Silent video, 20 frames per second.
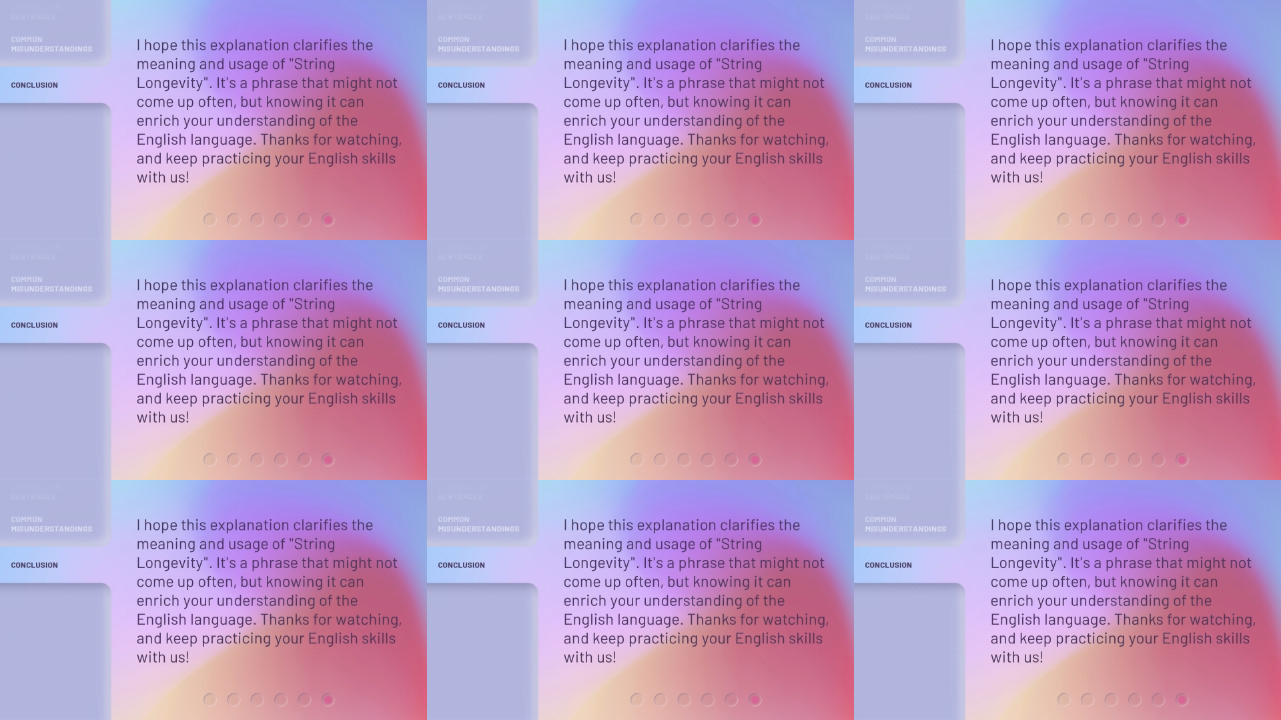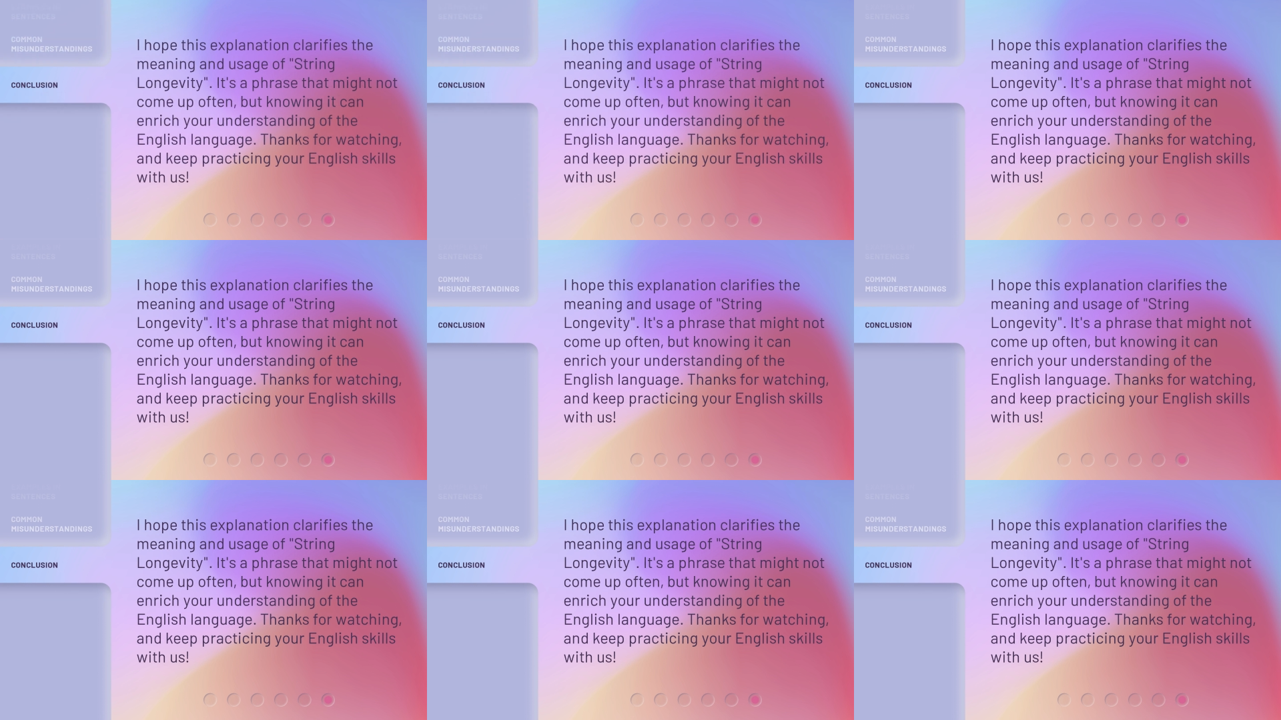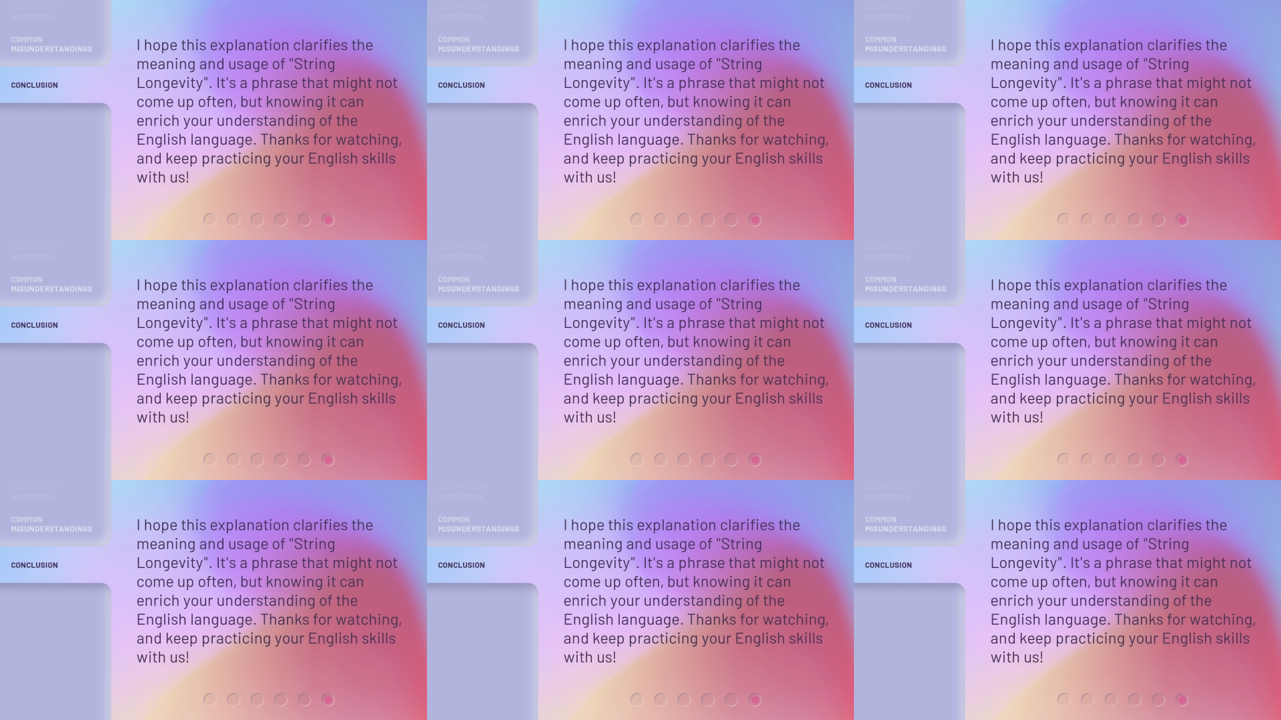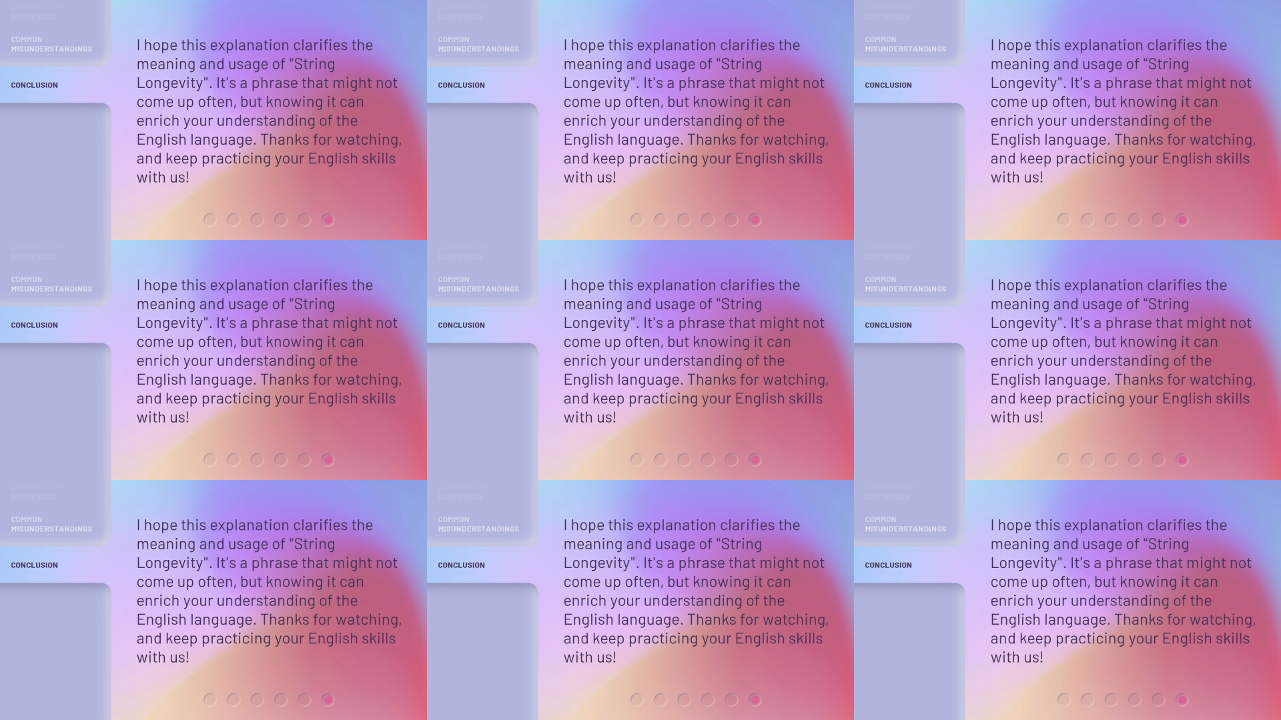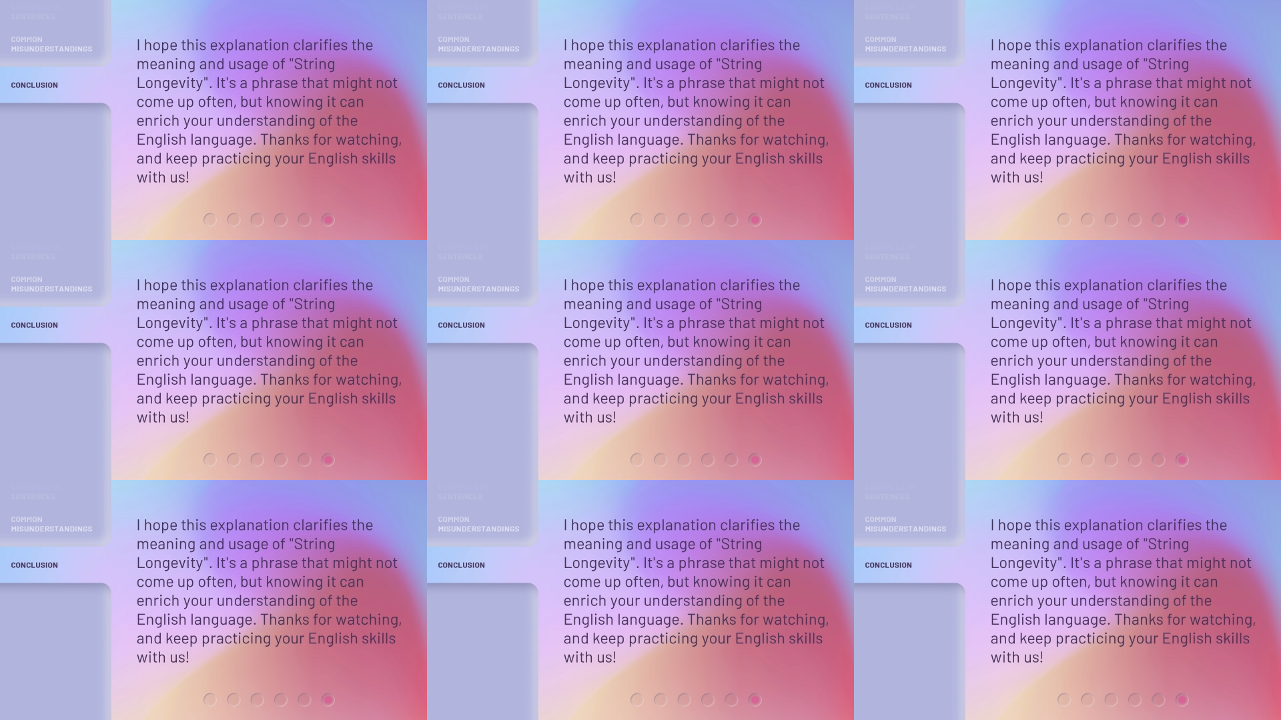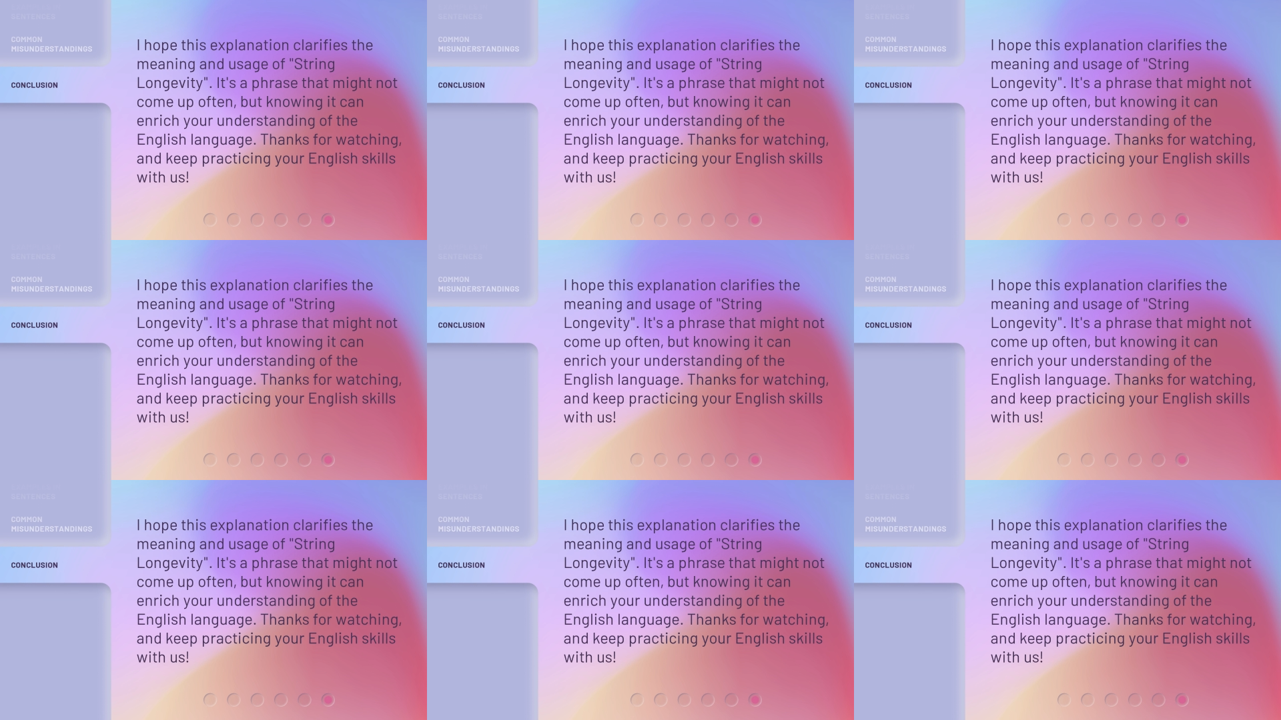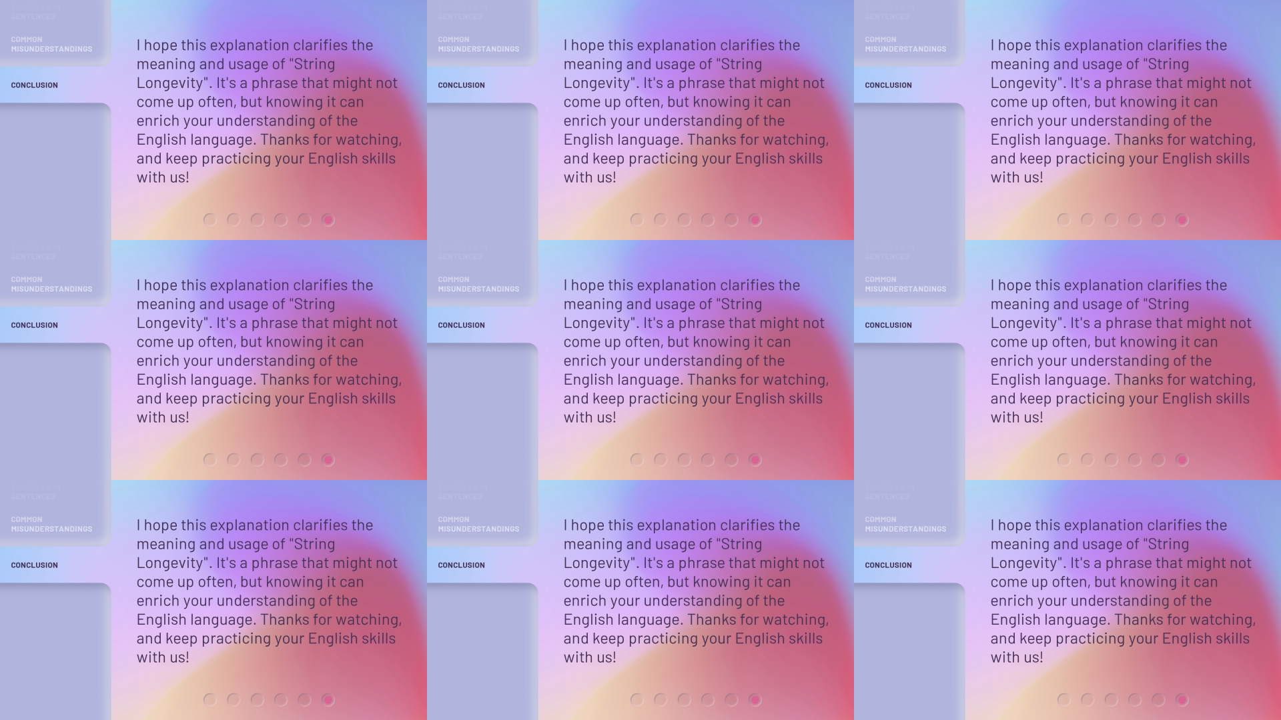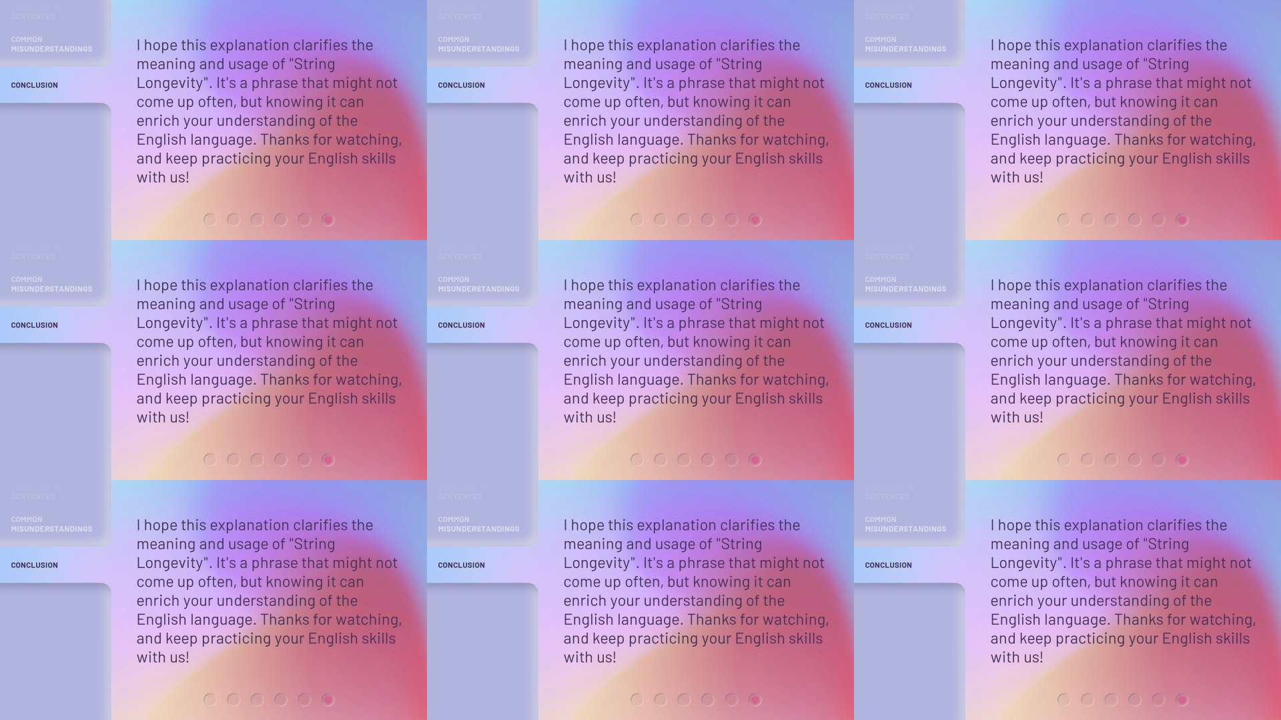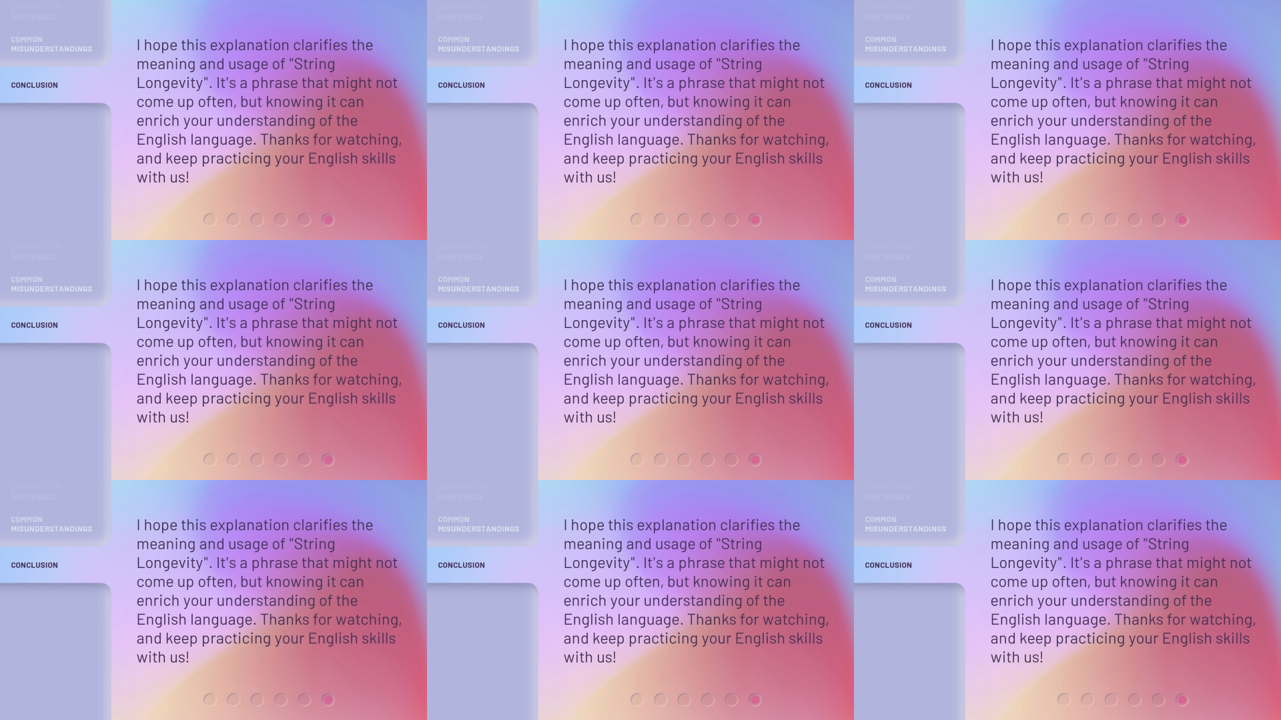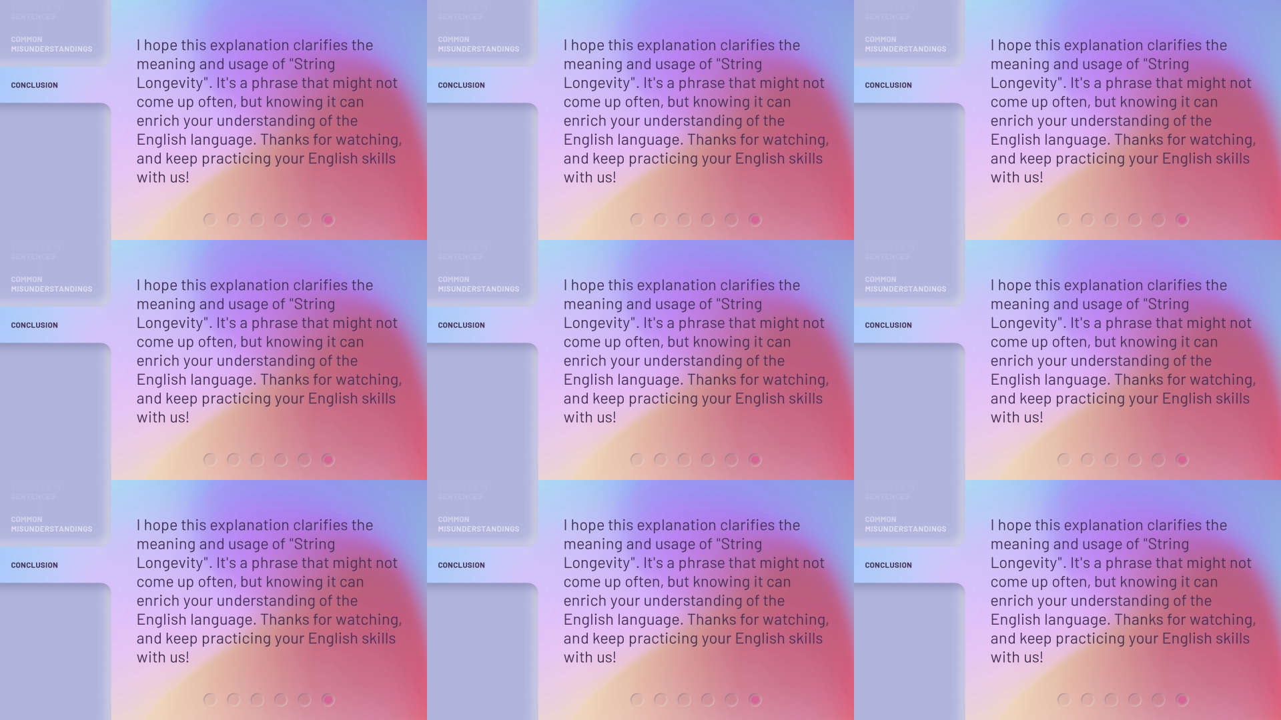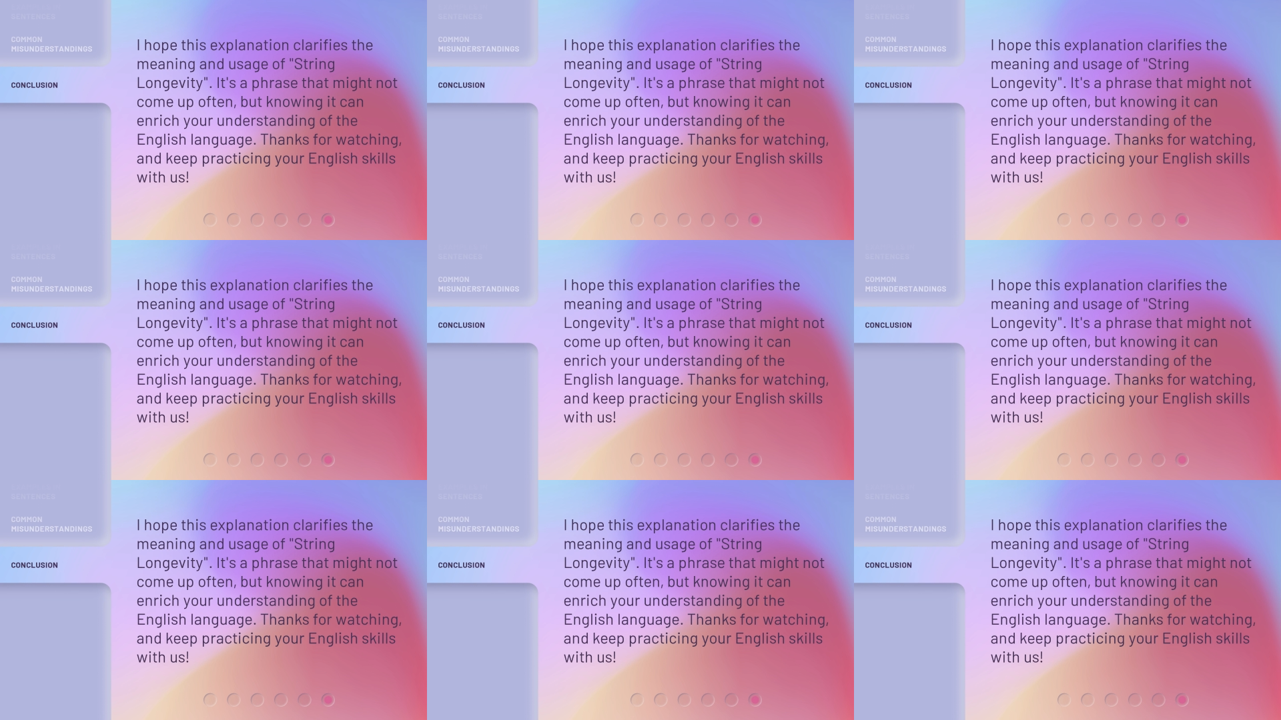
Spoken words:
(no speaker visible)